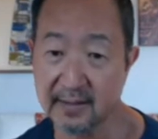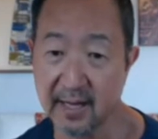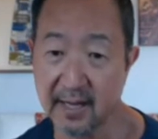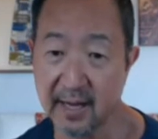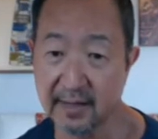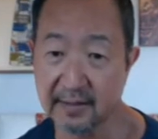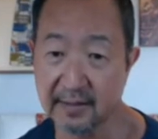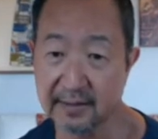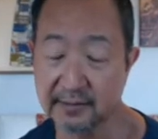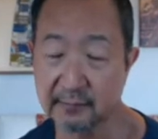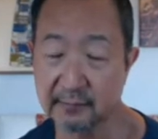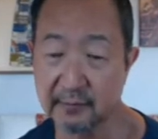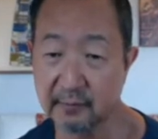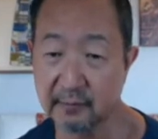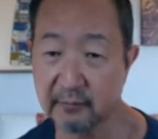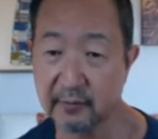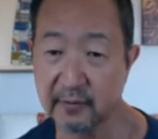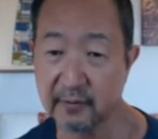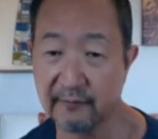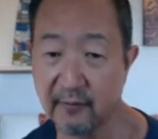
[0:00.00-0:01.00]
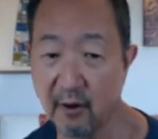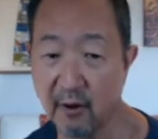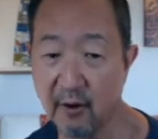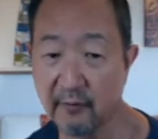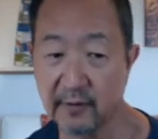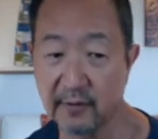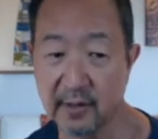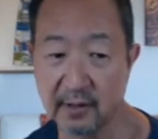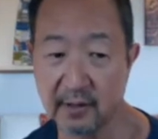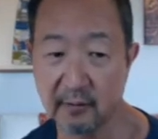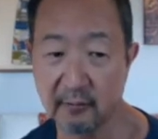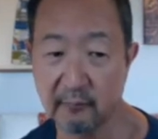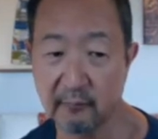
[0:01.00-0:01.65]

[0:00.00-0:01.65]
that as we were evolving,